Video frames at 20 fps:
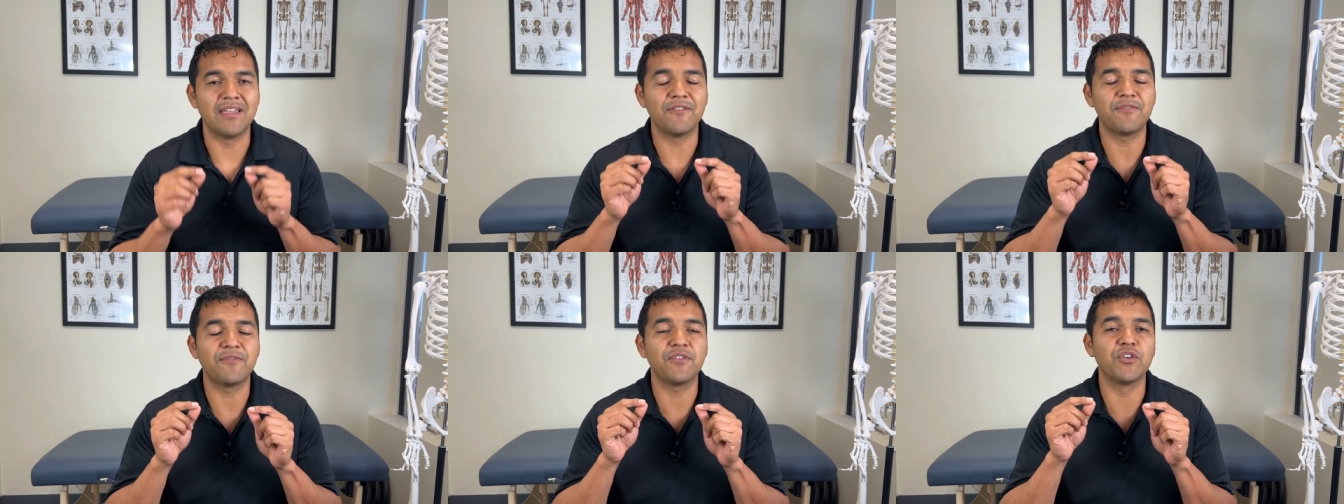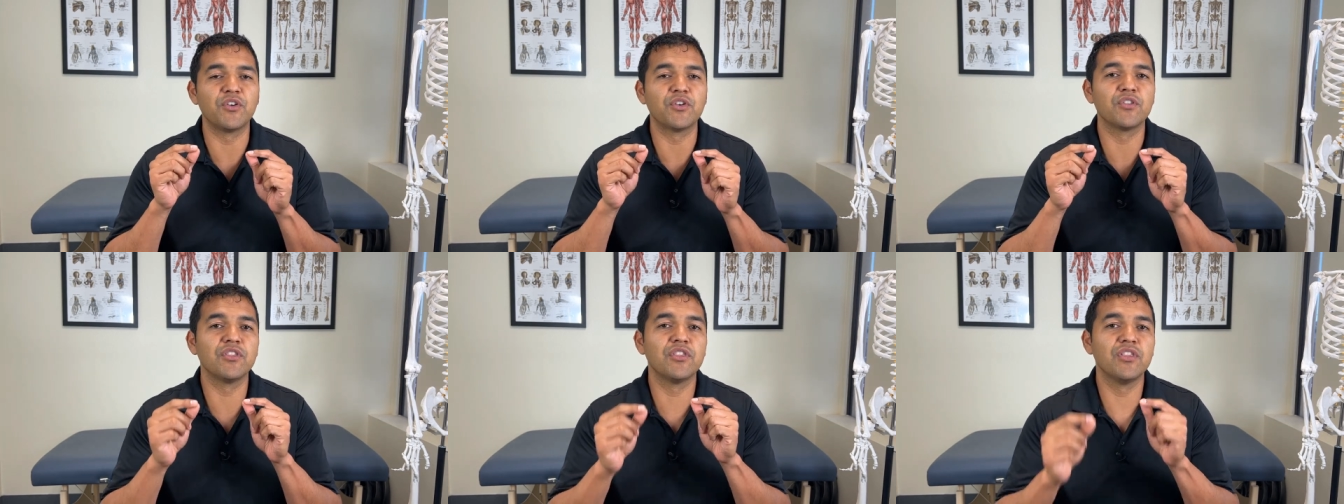
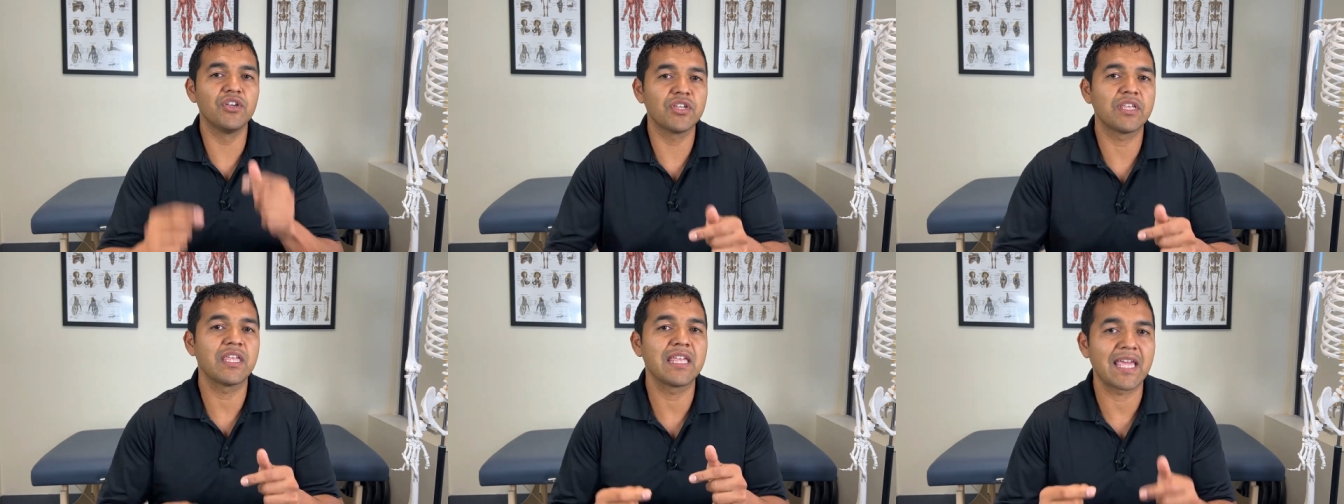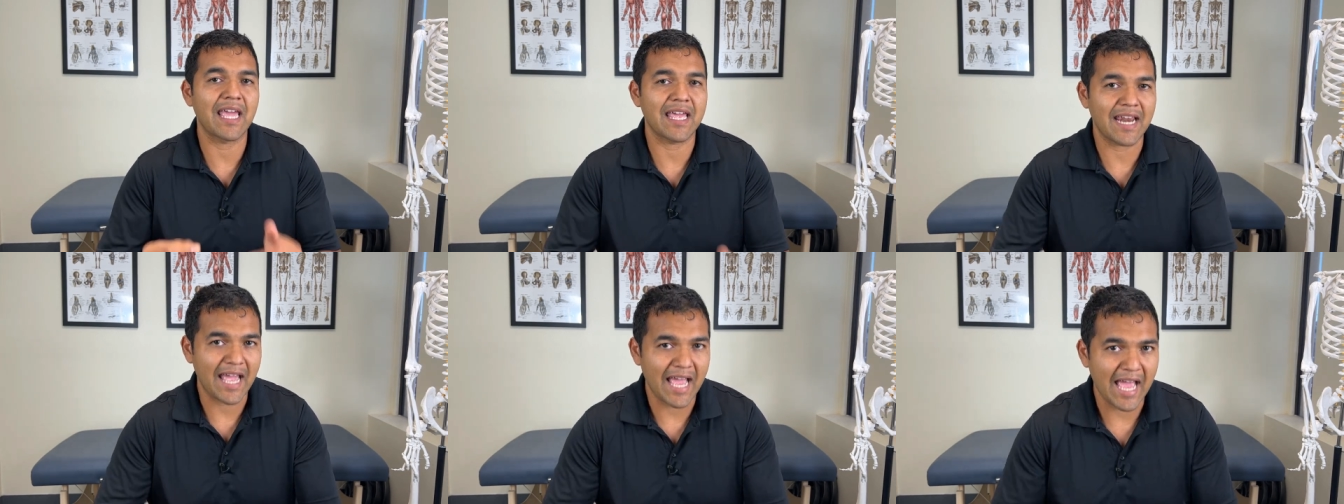If you're
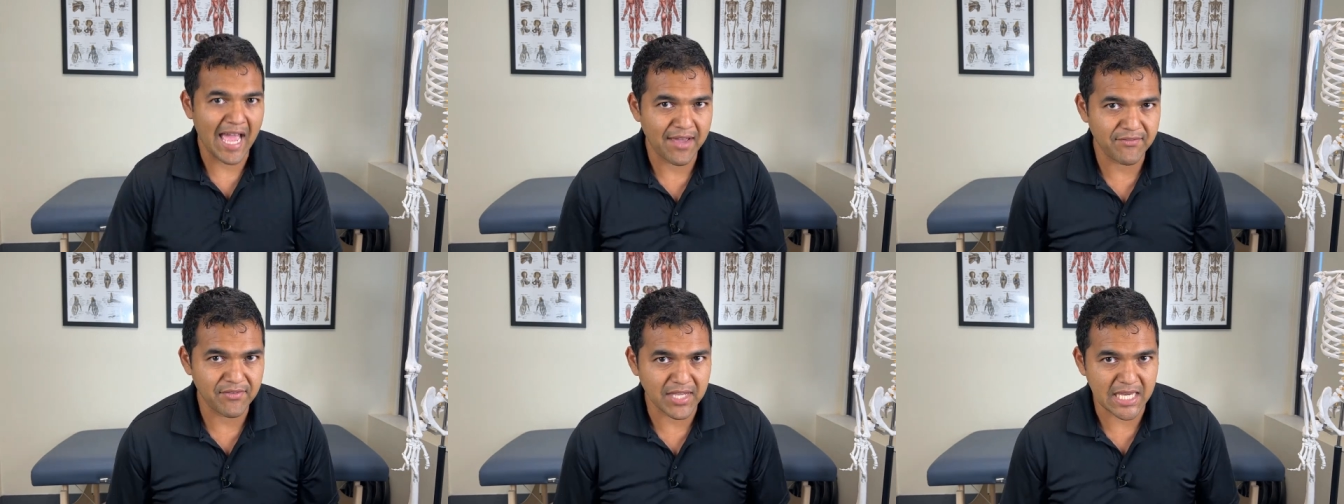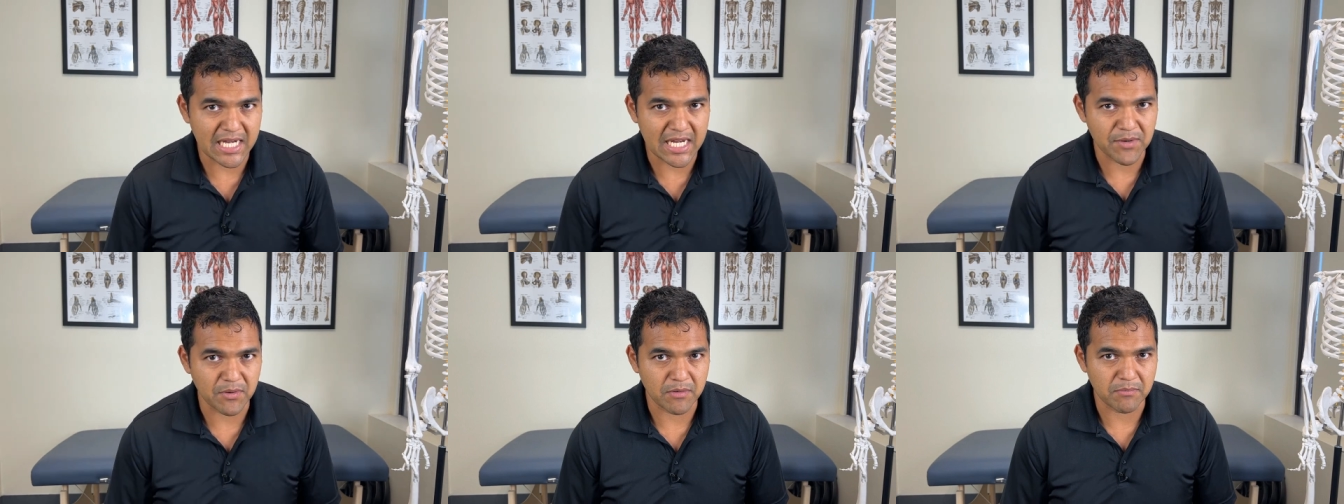looking at
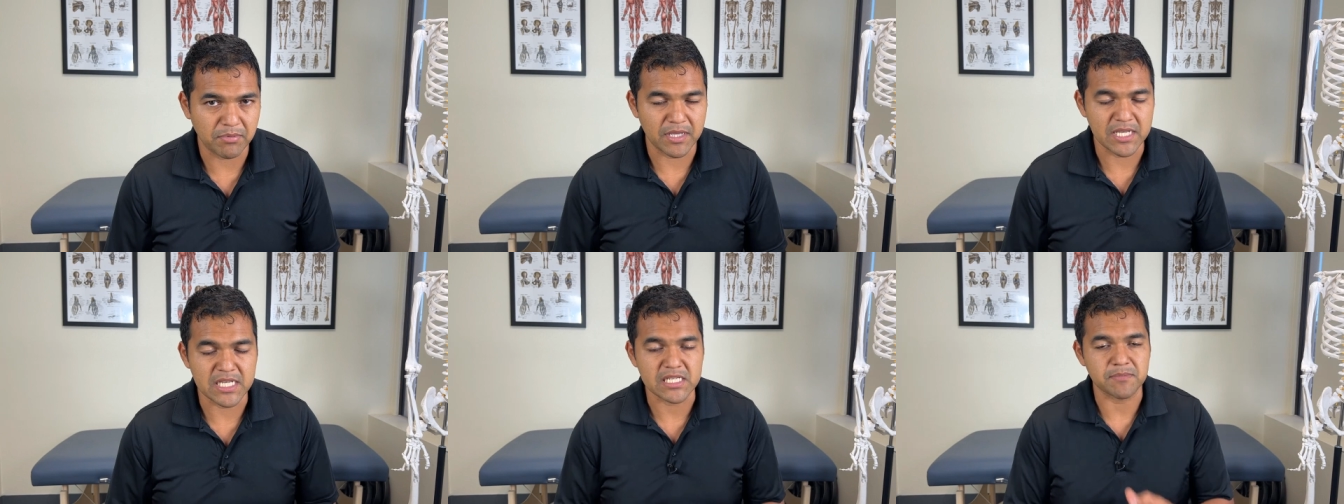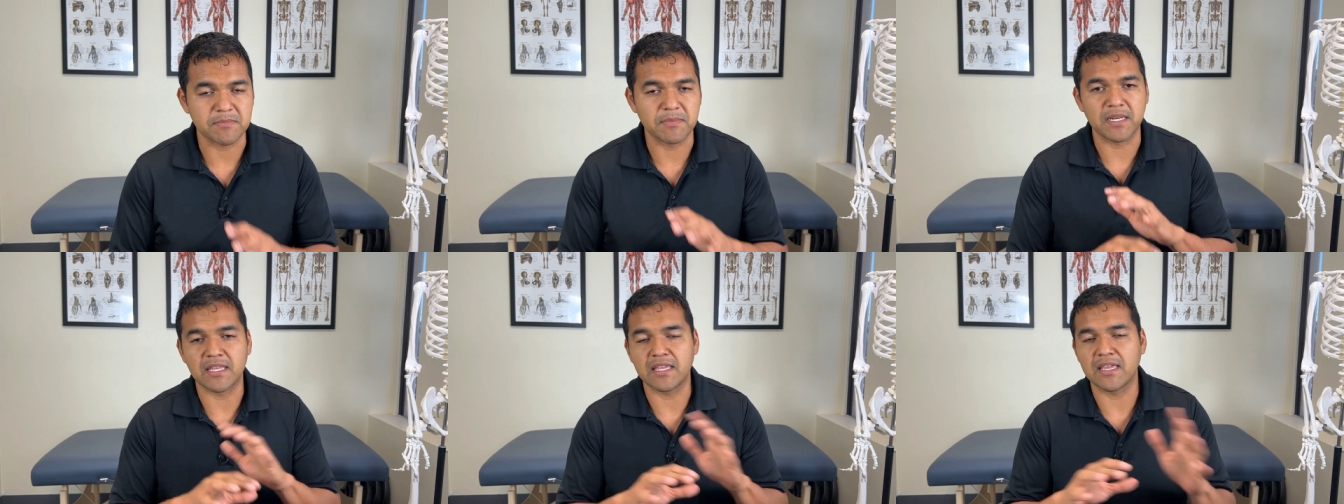having a knee
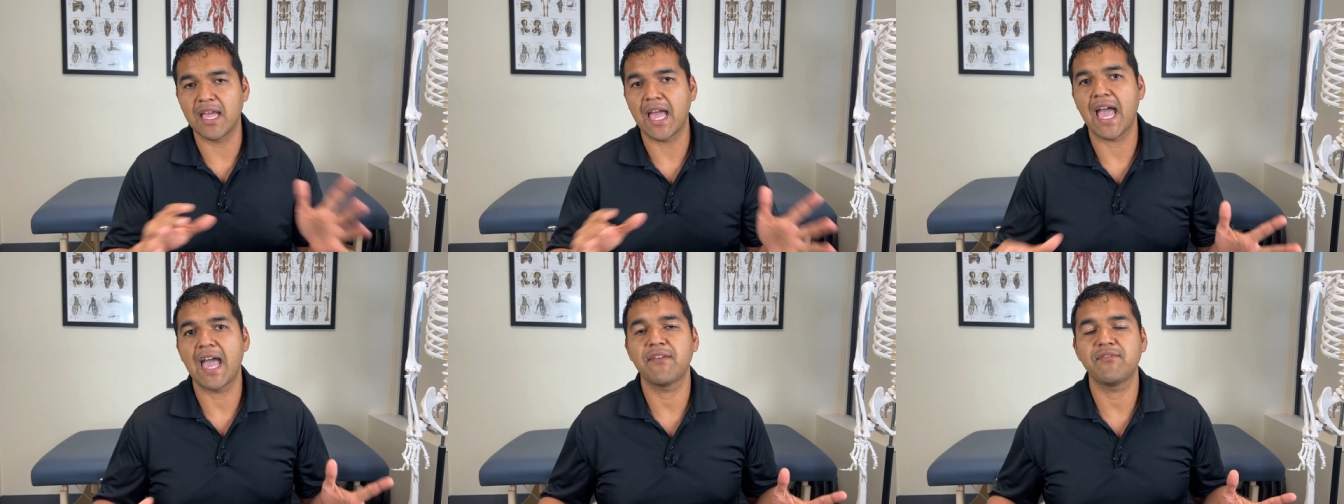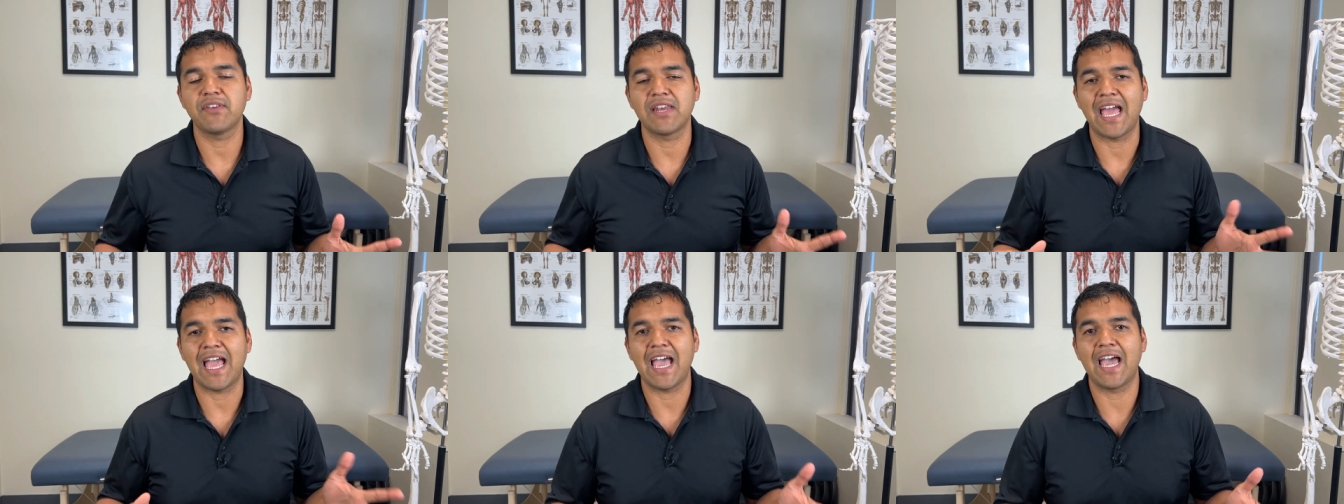replacement and you
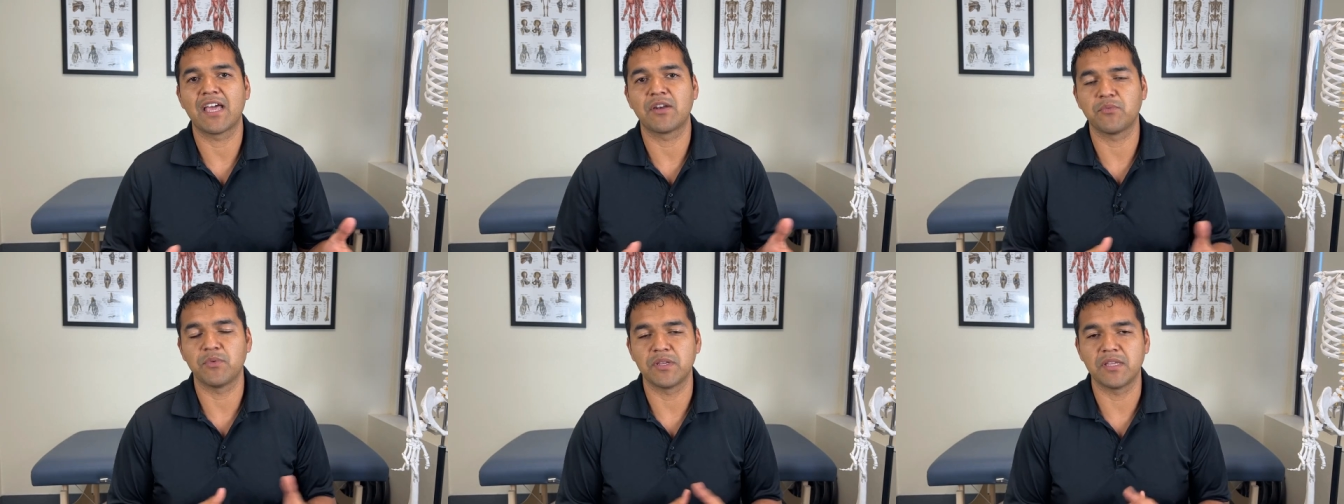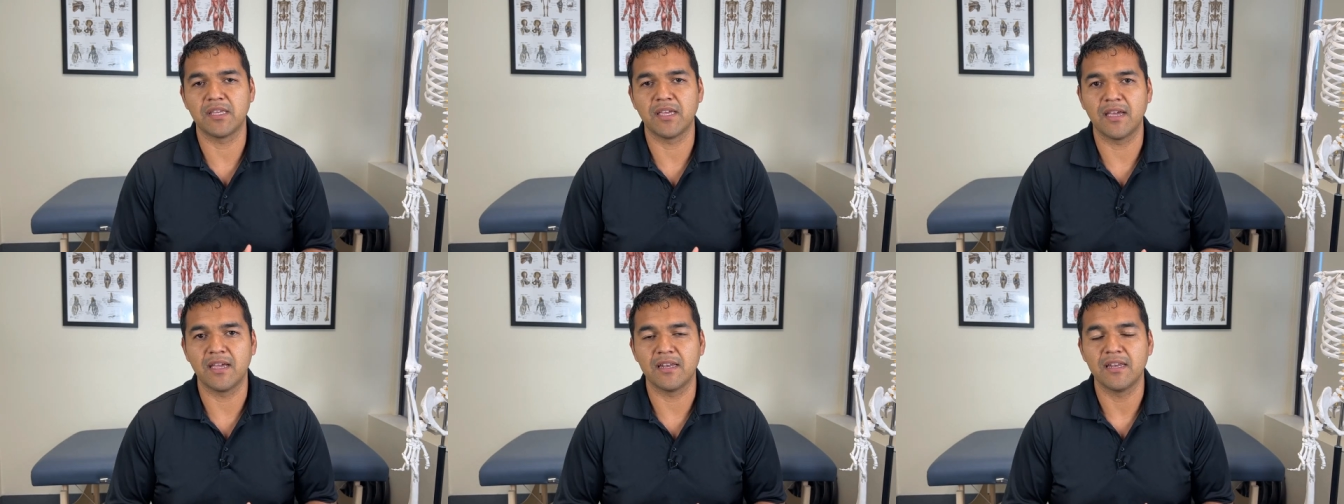haven't had
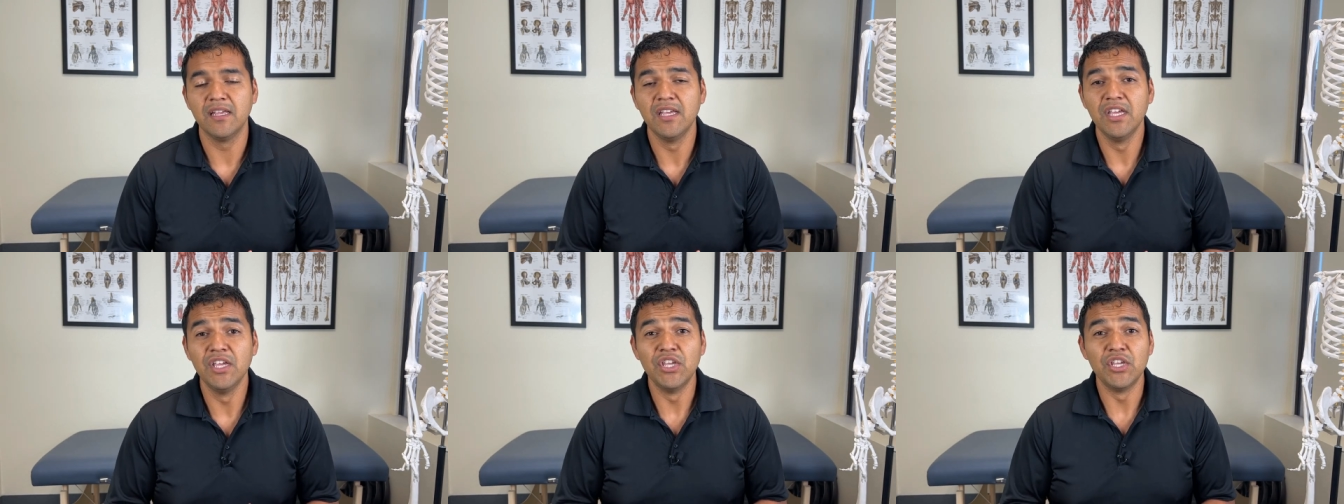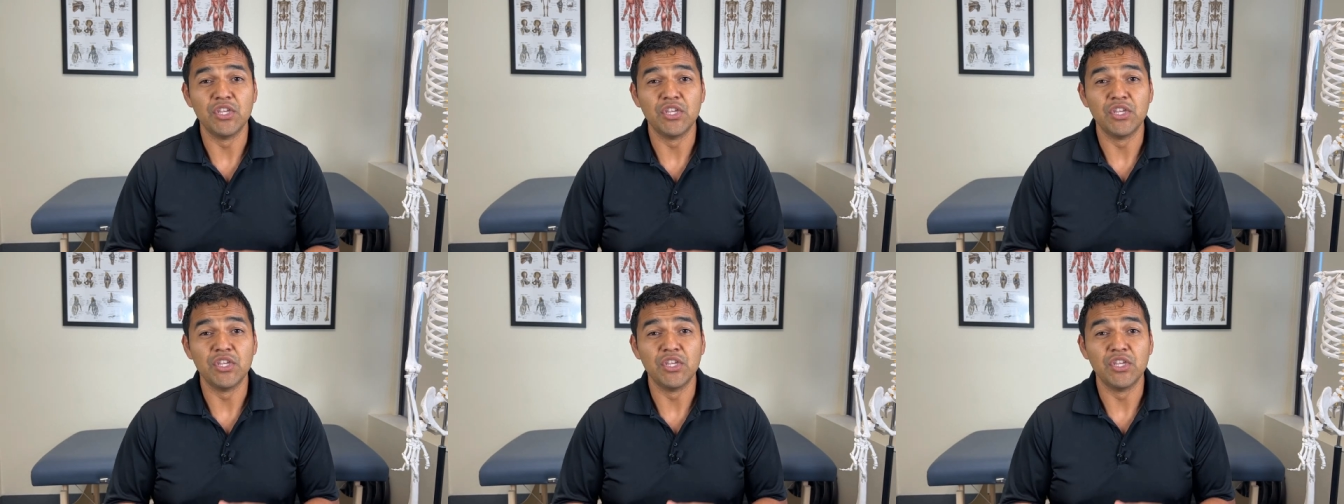one yet,